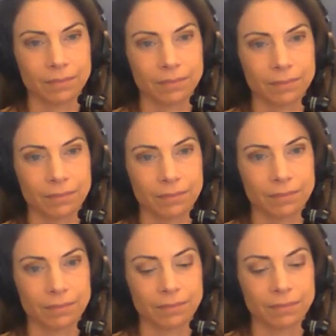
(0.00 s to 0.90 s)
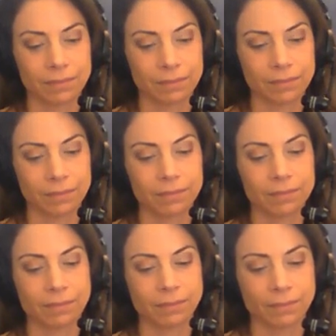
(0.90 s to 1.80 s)

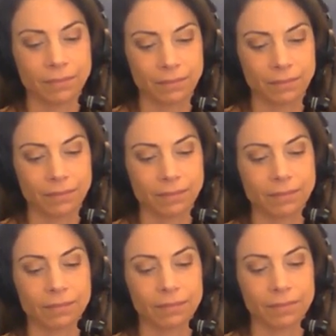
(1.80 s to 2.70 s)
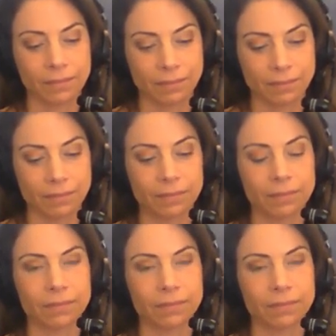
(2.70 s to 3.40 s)
[no speech]